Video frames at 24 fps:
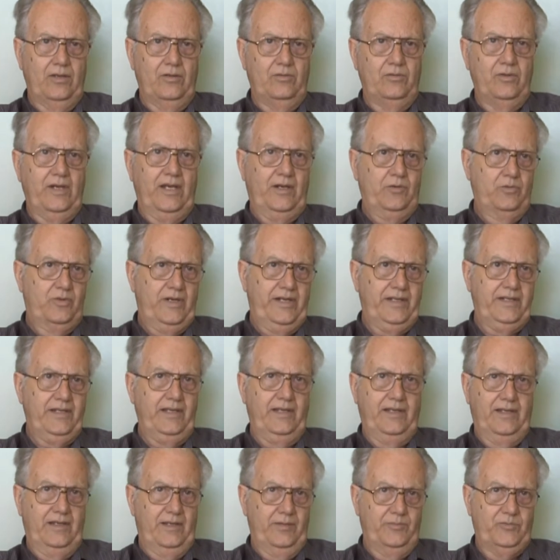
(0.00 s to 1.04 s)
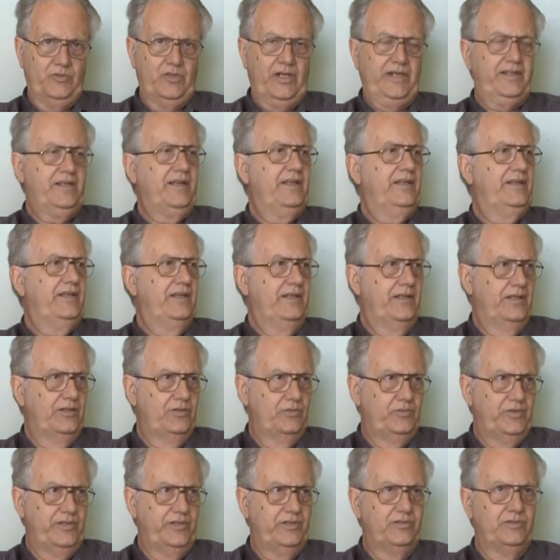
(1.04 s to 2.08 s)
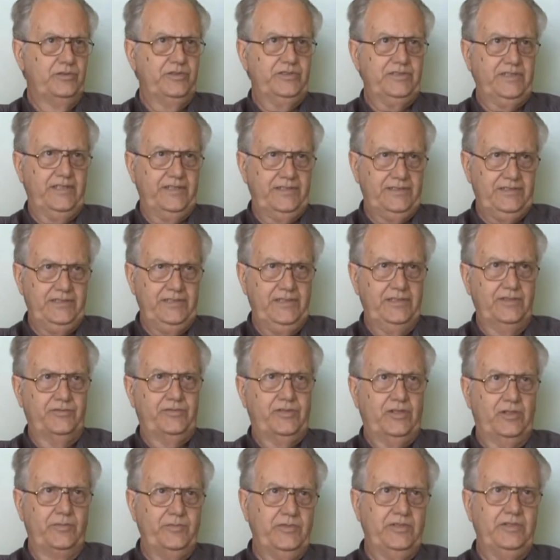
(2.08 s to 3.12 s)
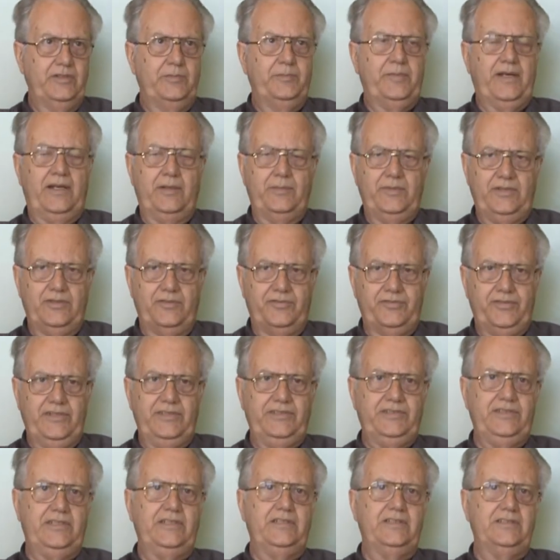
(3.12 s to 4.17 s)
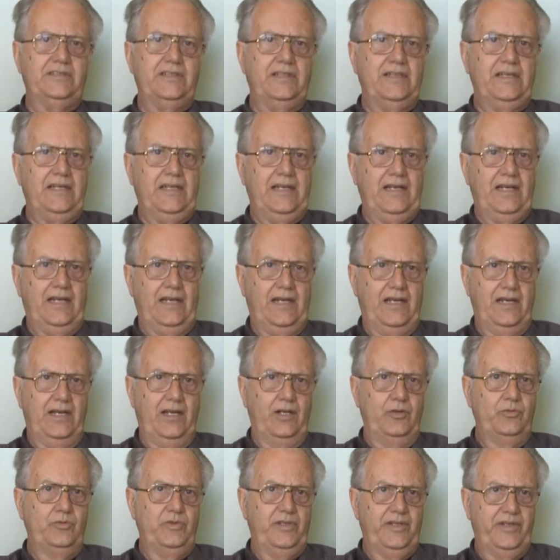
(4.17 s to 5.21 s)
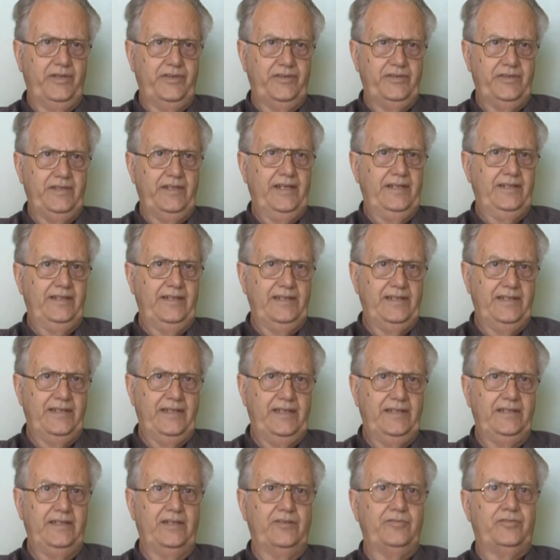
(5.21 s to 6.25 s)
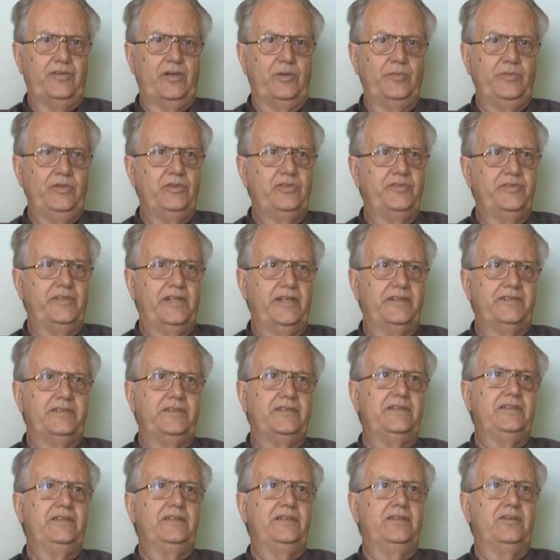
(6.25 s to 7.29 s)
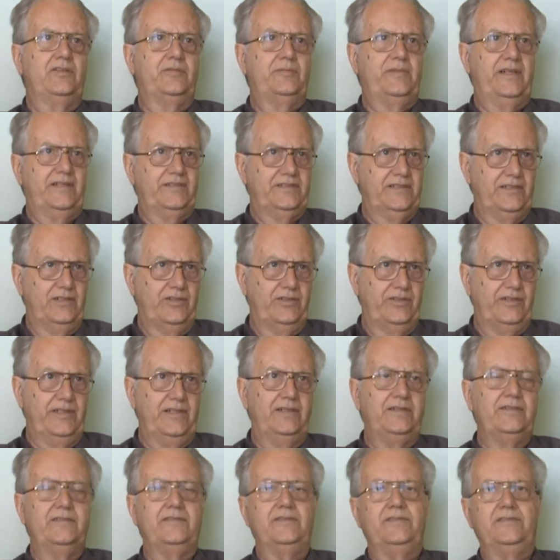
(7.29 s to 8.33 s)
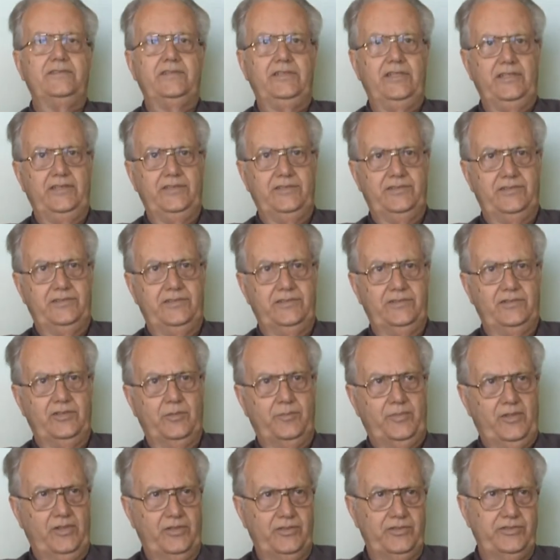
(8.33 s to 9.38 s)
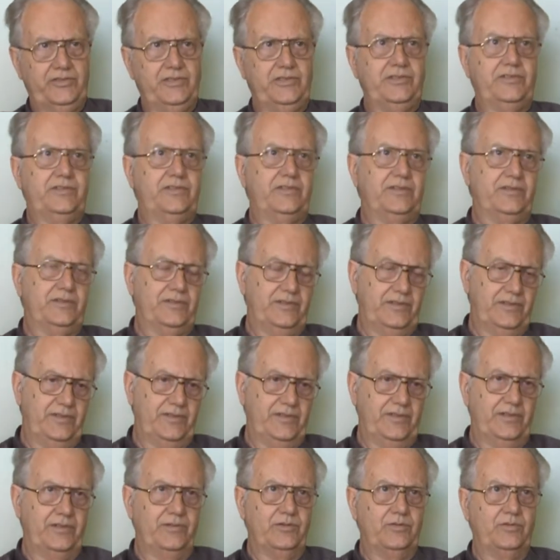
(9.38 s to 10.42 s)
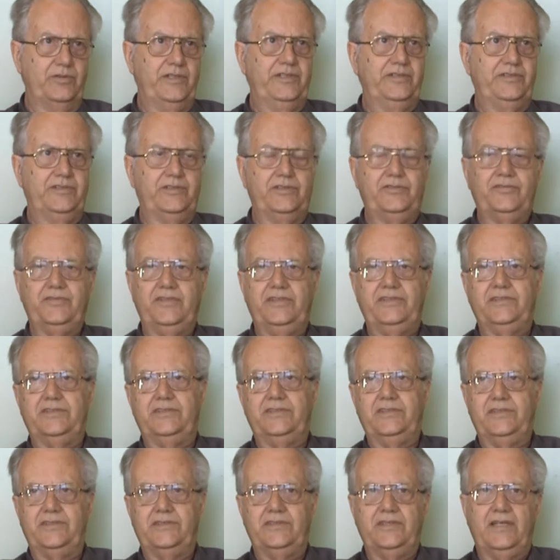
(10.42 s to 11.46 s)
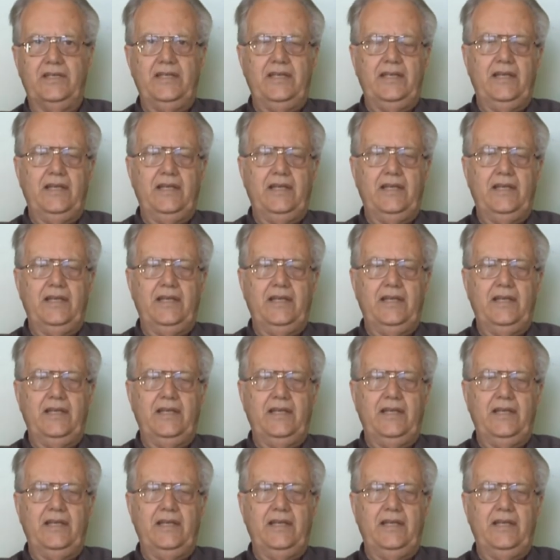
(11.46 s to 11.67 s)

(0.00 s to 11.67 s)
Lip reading: I'm working here with Luis Garcia from the Department of Physics and with Irene Llerena from University of Barcelona. She is topologist, Luis is physicist.